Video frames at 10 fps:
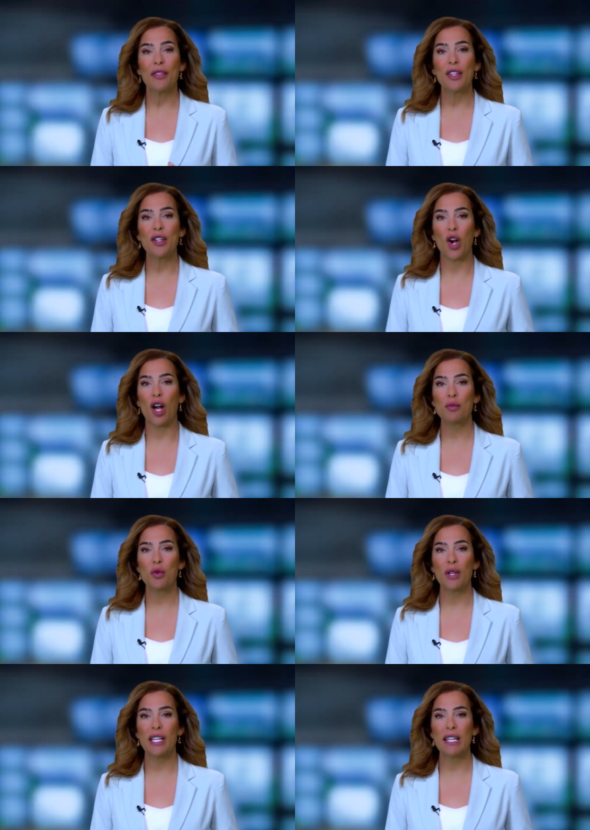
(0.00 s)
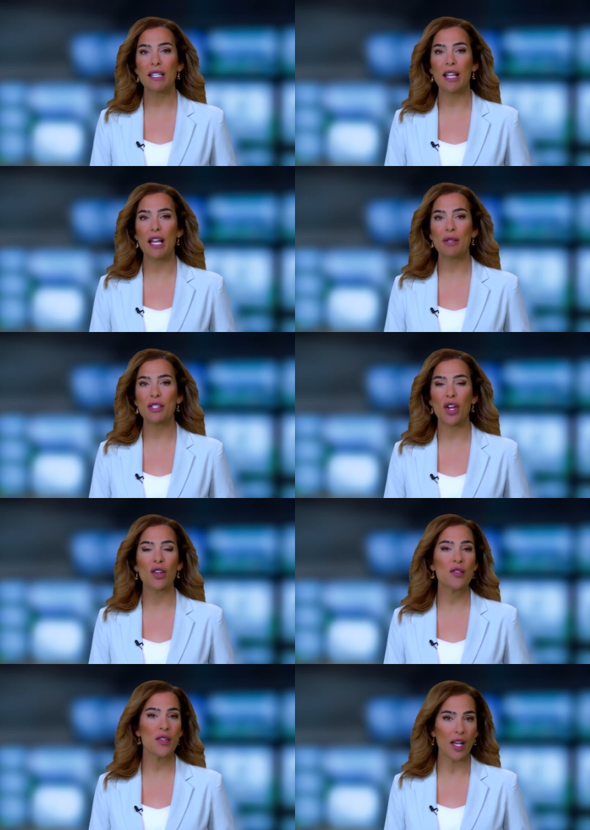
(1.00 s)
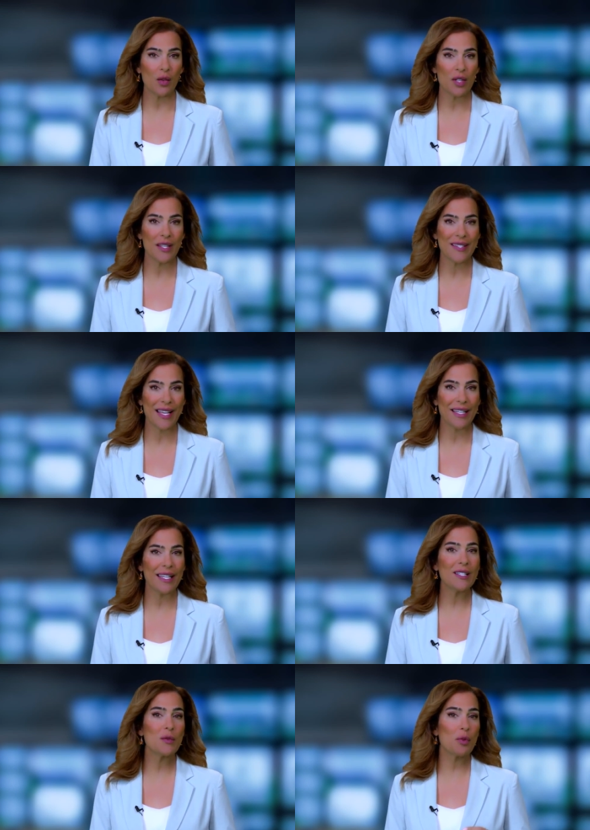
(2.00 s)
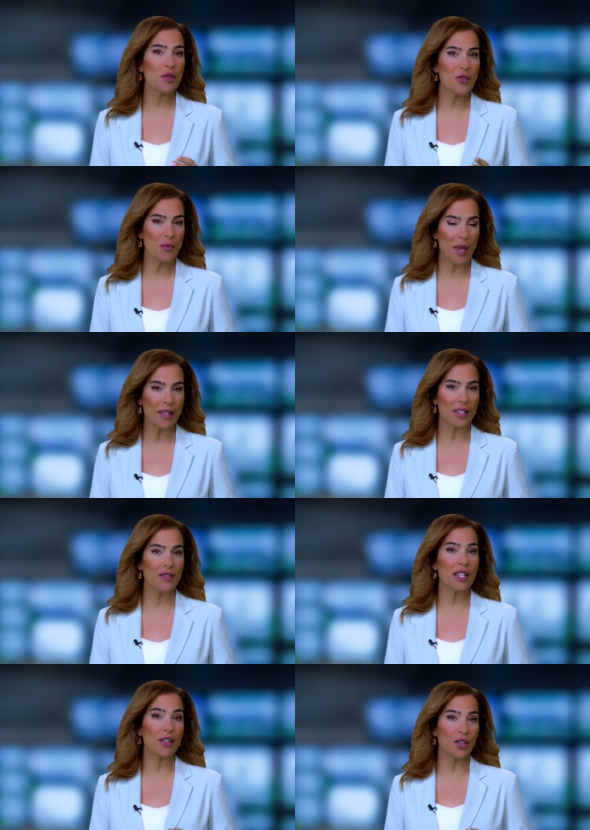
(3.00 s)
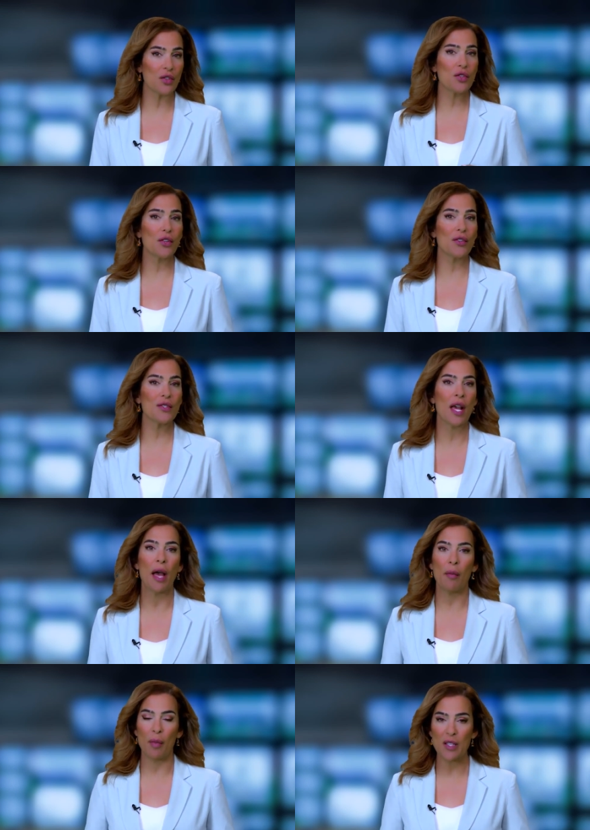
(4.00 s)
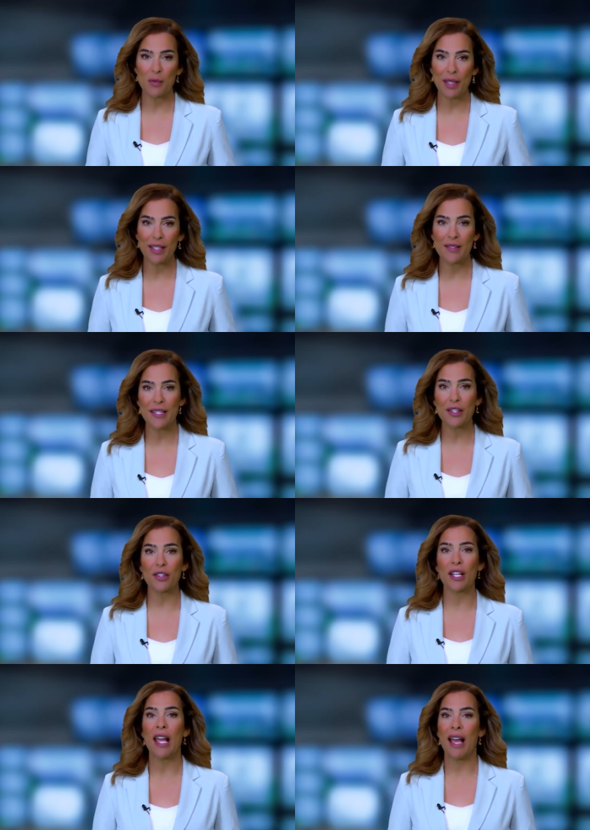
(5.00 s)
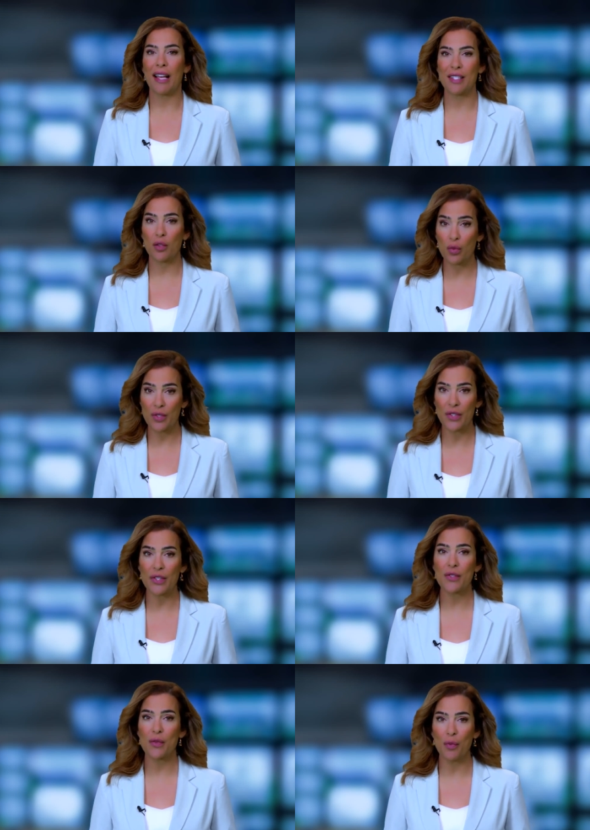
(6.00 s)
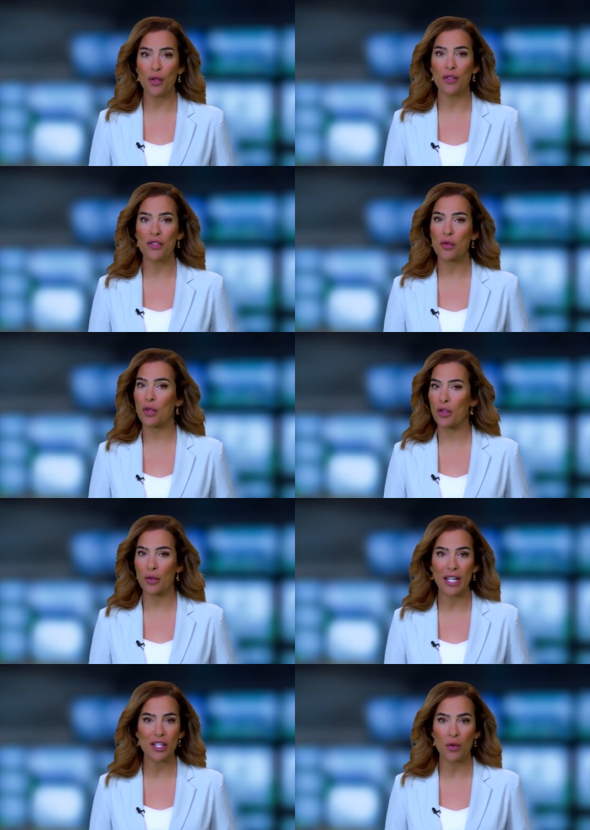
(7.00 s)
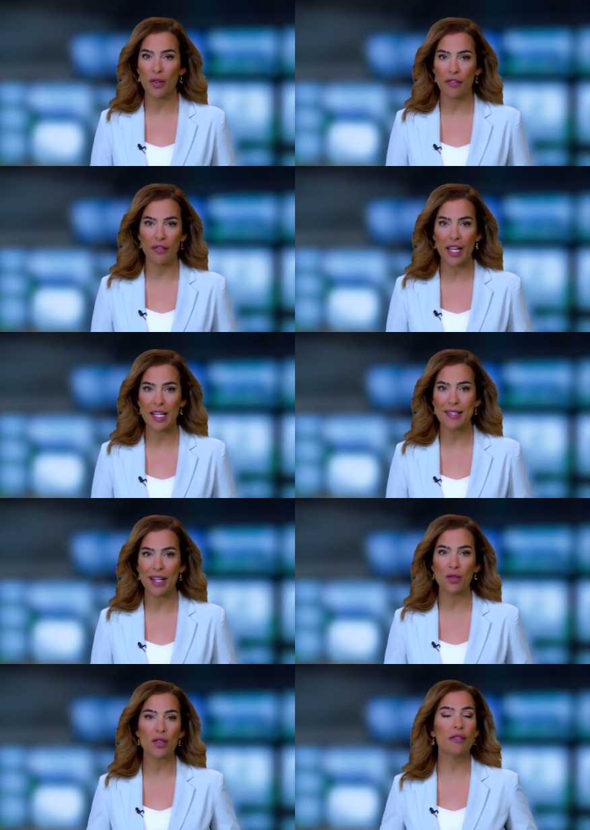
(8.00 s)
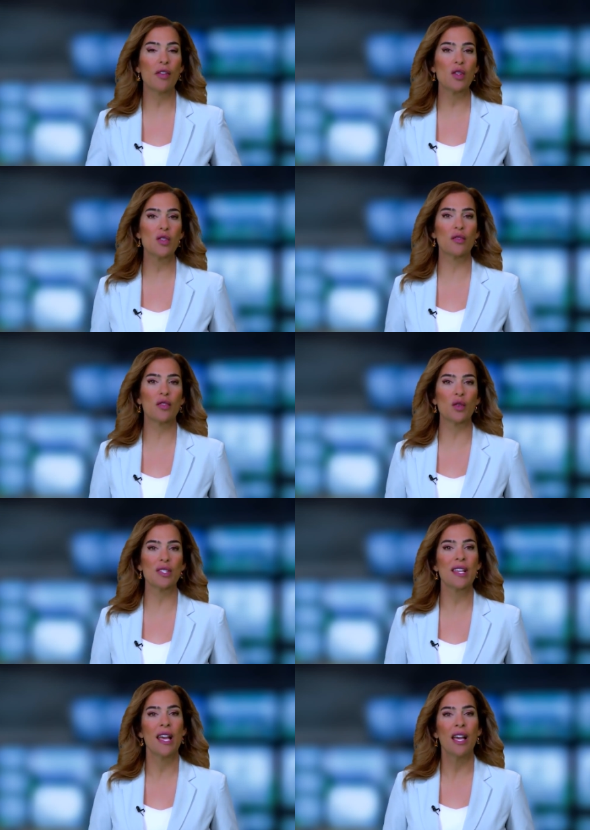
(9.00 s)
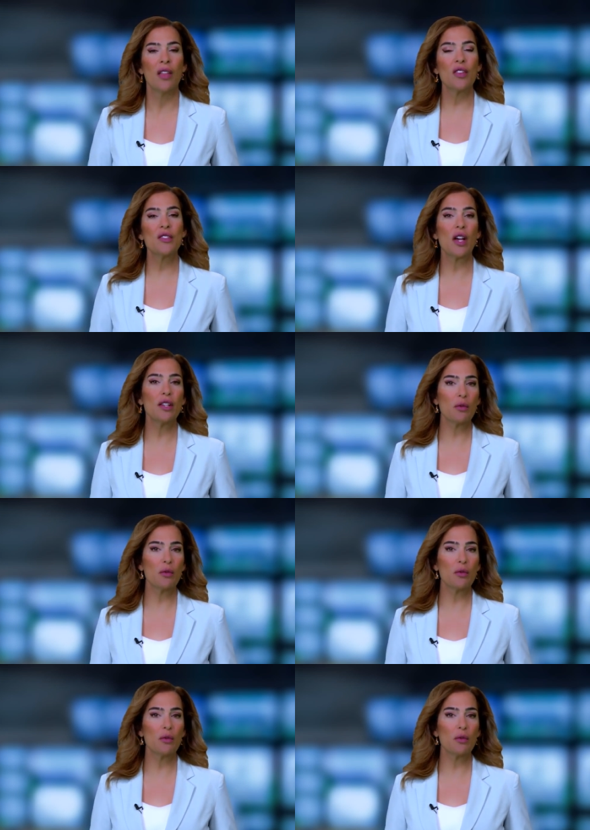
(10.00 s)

the COP28 climate talks, Saudi said its perspectives and concerns must be considered as it resists moves to agree to a phase out of fossil fuels. The Saudi